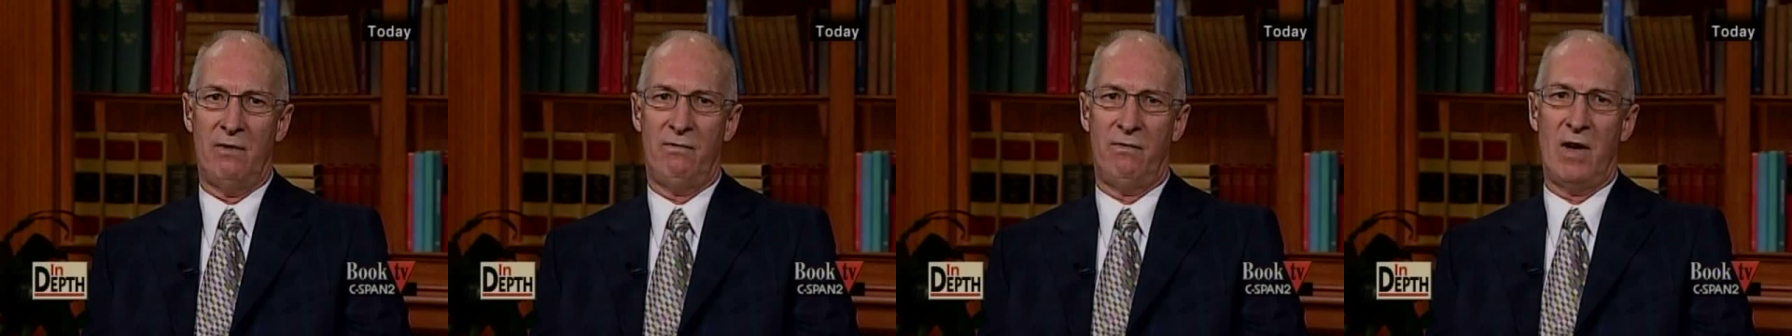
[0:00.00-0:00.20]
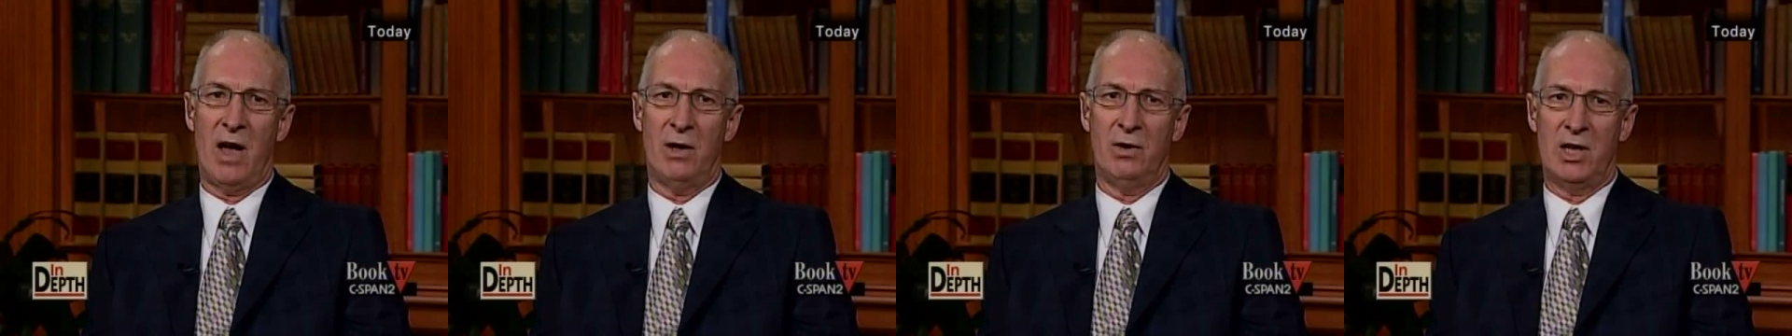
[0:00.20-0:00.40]

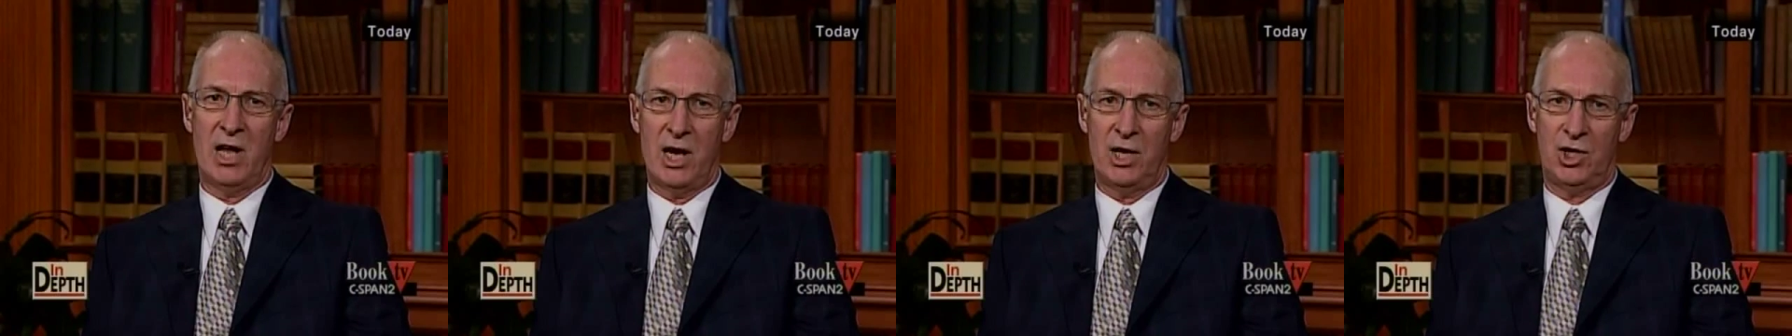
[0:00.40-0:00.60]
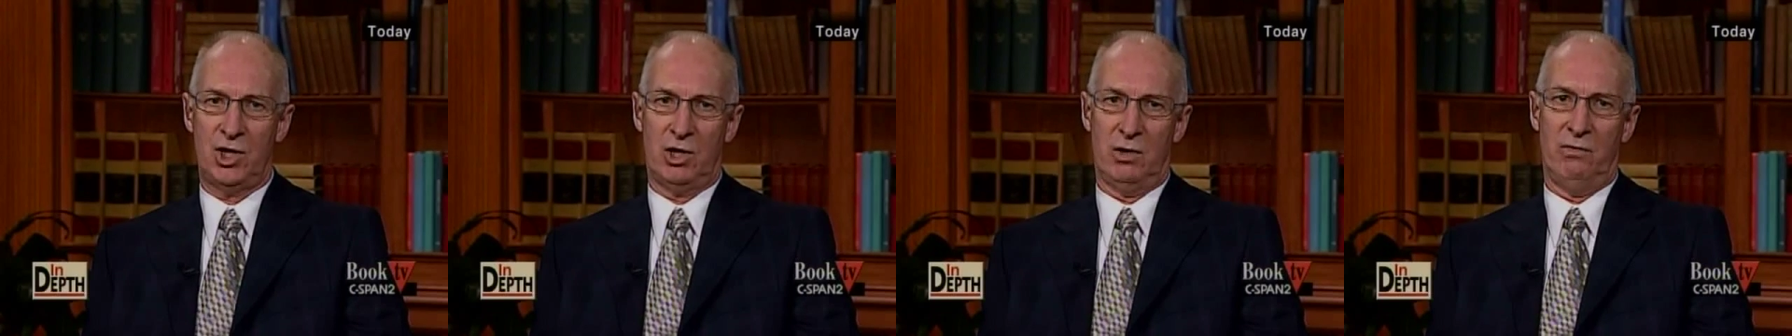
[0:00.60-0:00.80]

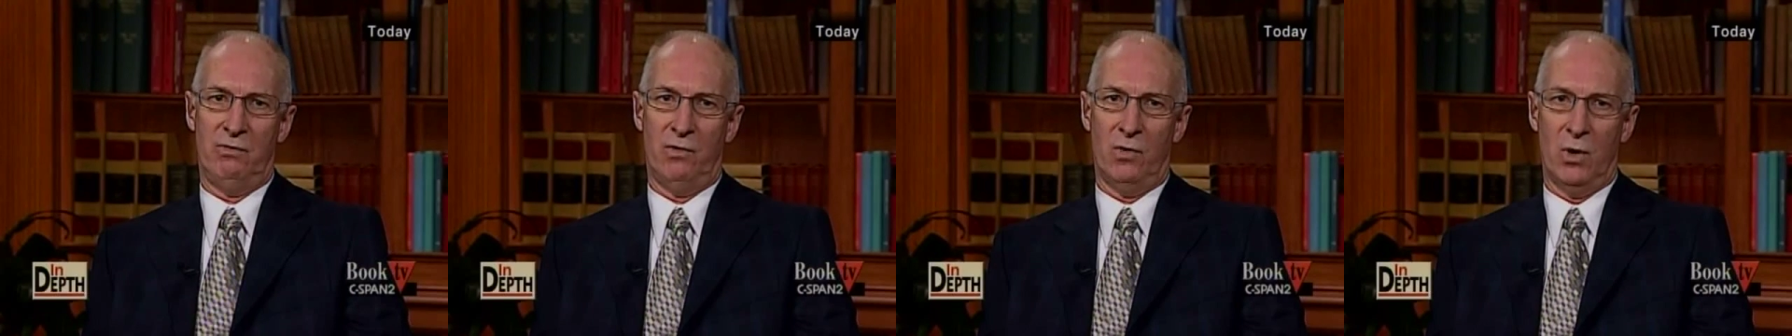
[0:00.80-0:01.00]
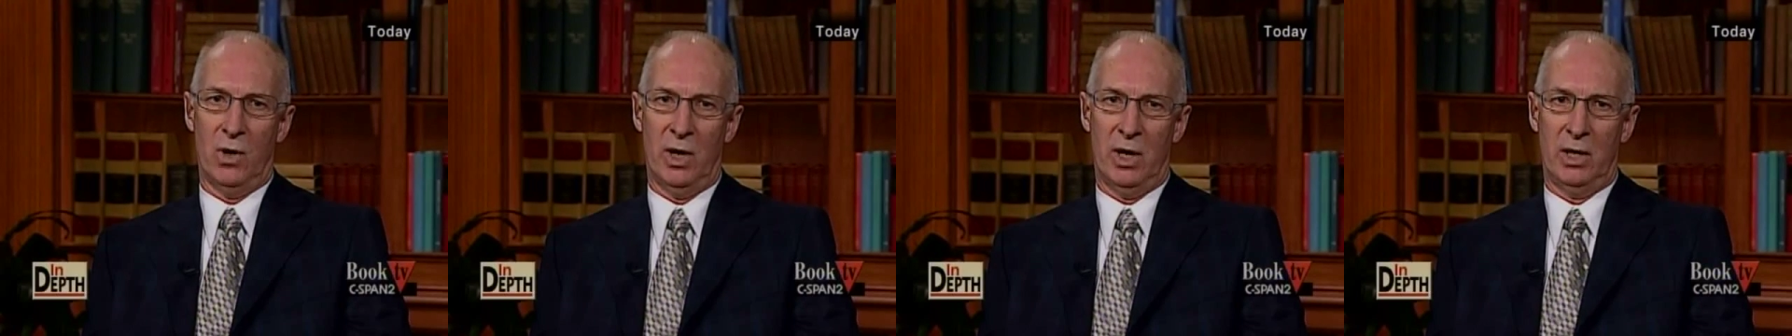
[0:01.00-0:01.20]
foundation
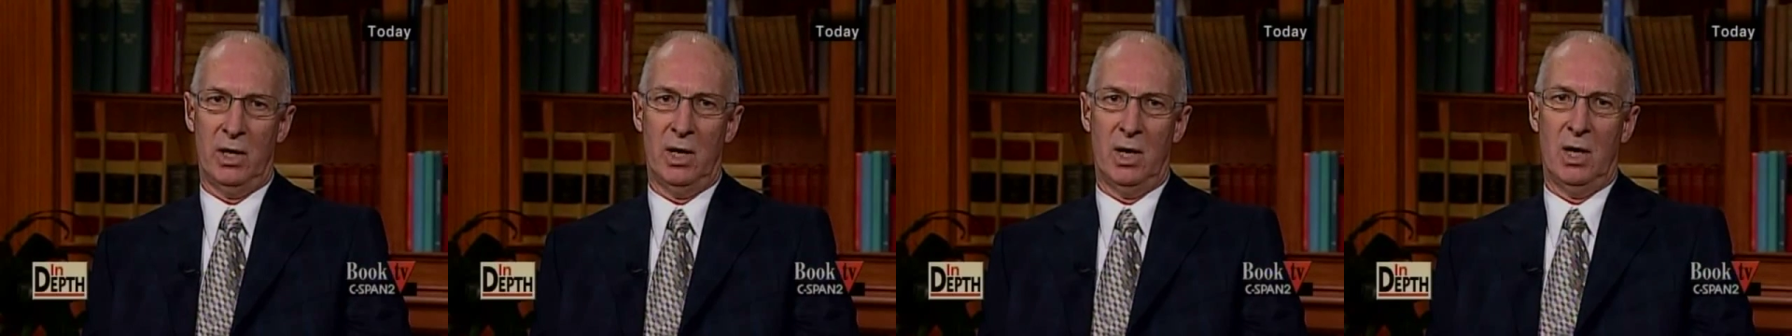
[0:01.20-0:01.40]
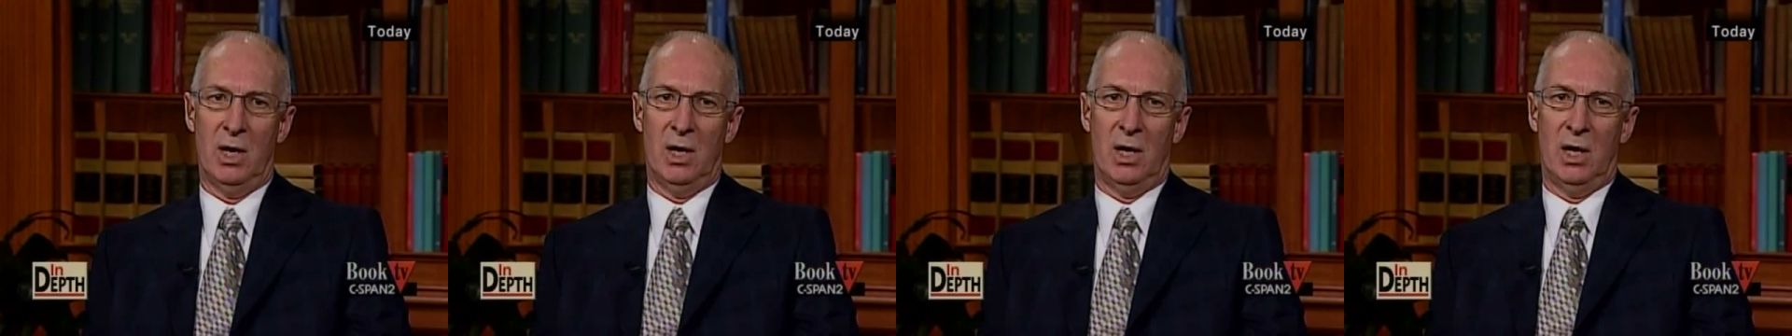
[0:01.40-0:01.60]
for it.
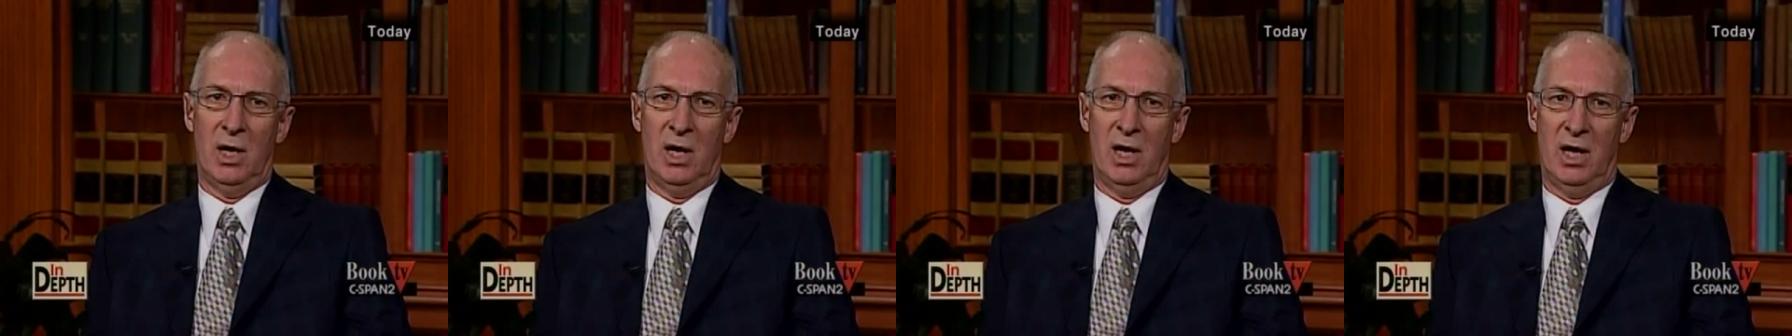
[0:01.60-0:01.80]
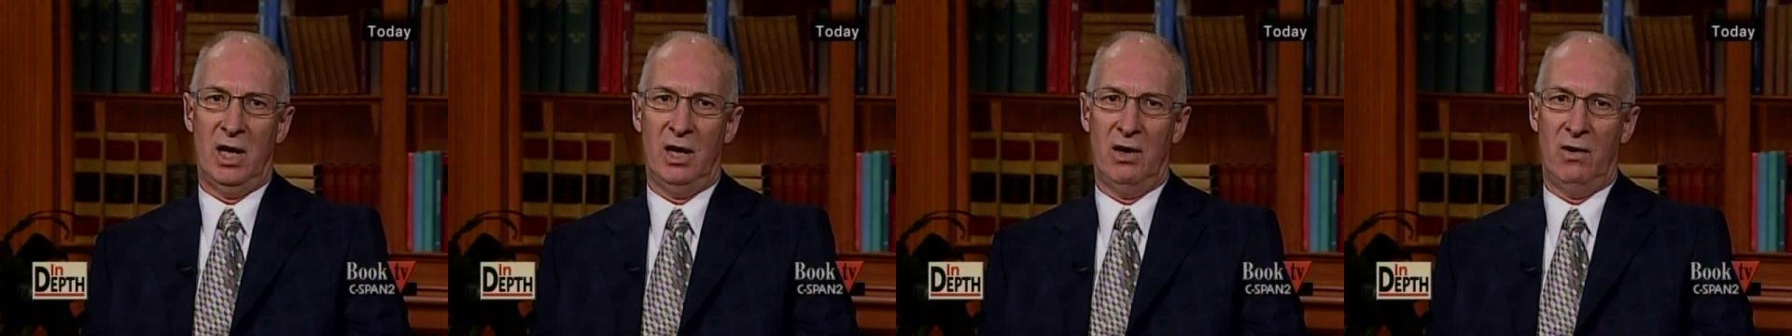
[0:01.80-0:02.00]

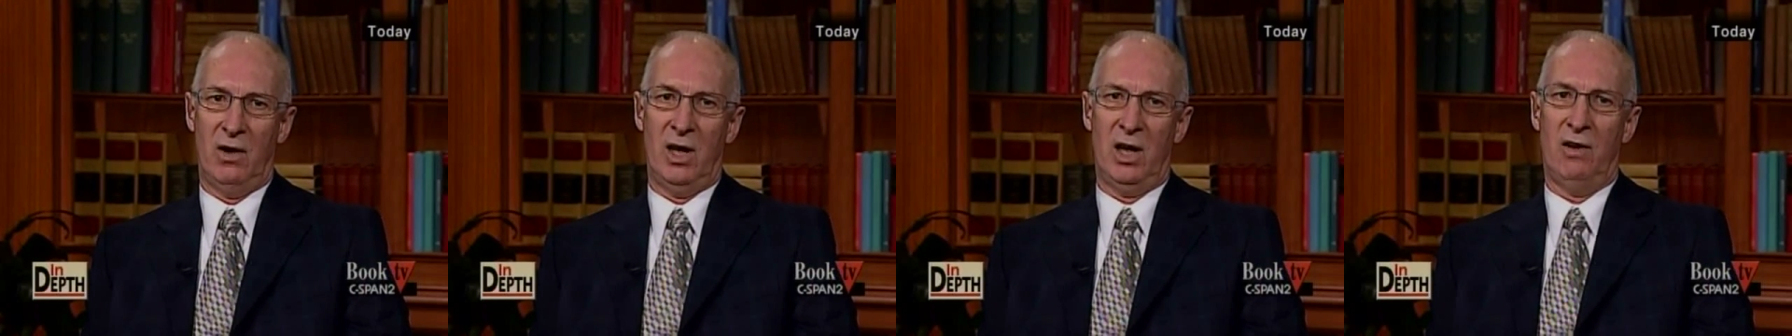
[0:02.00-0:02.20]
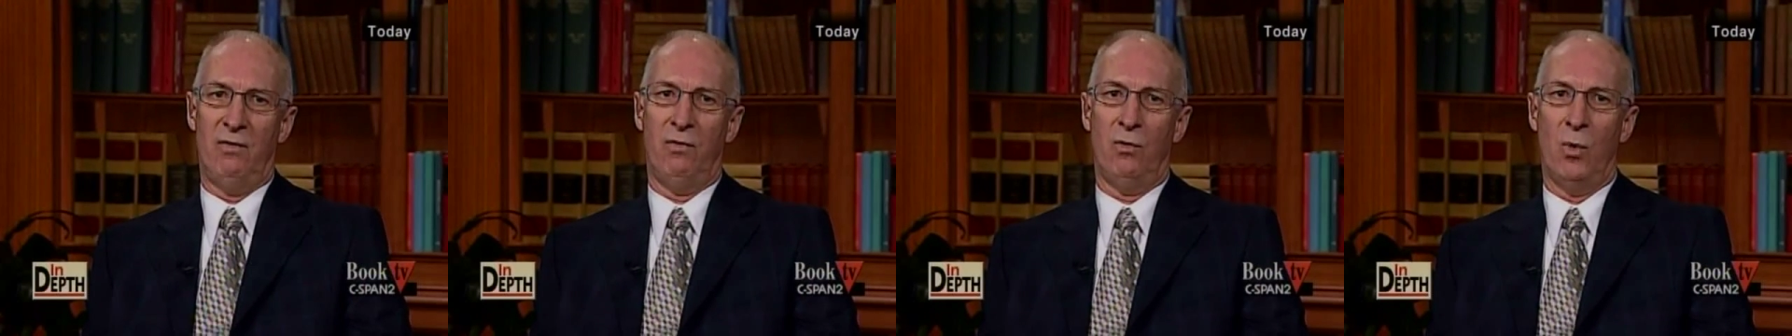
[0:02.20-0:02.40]

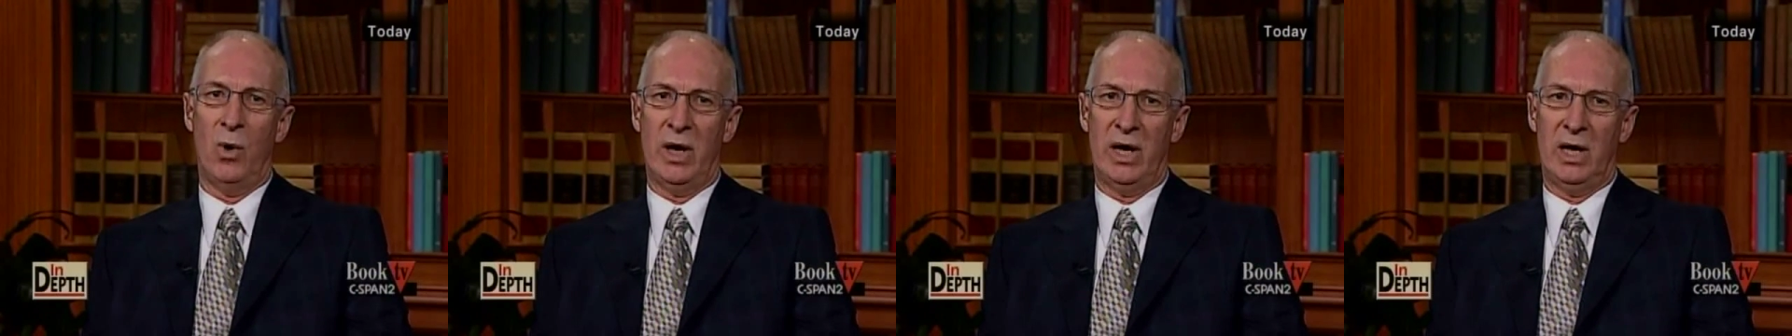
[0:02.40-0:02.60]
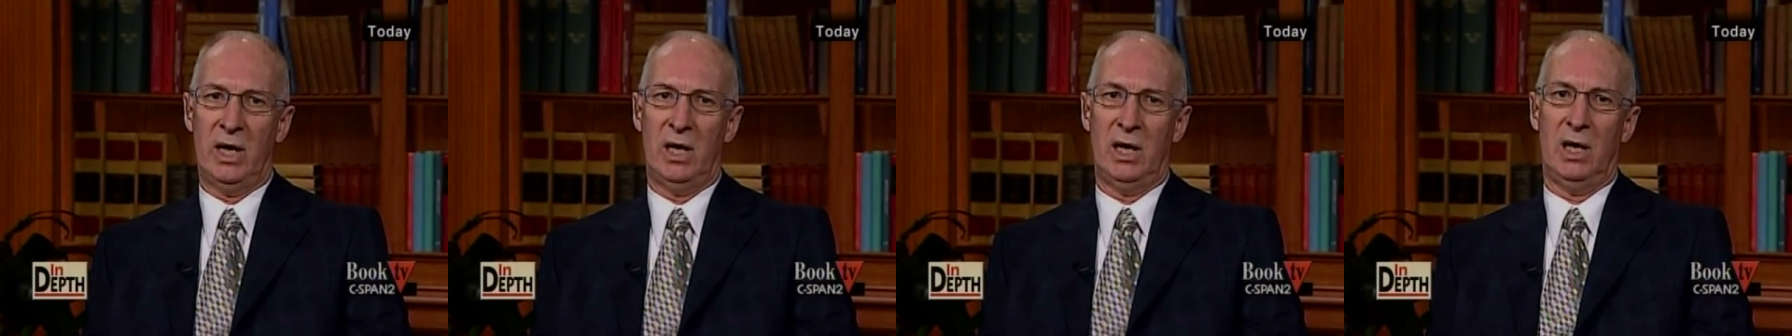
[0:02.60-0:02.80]
If
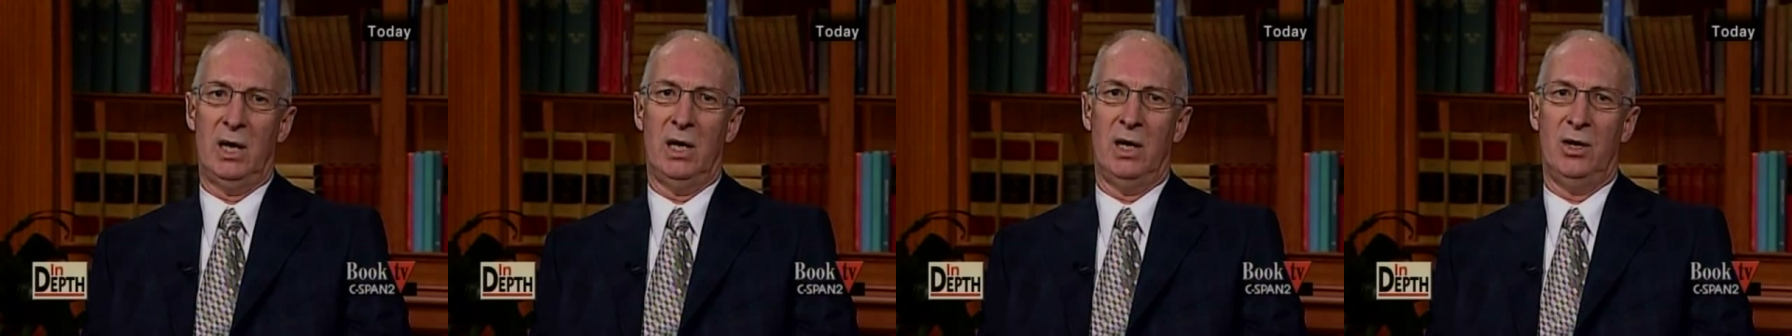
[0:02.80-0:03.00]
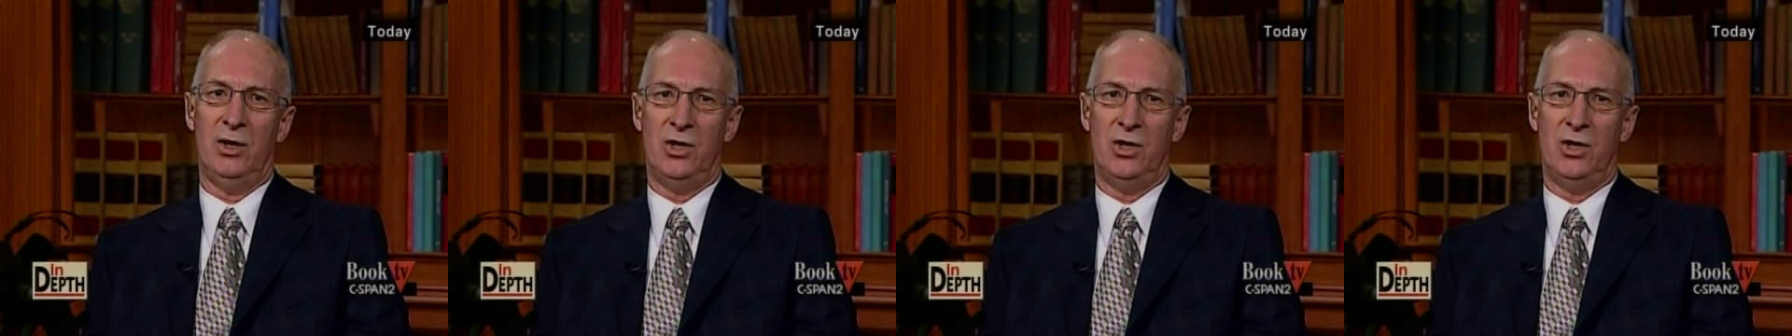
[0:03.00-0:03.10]
we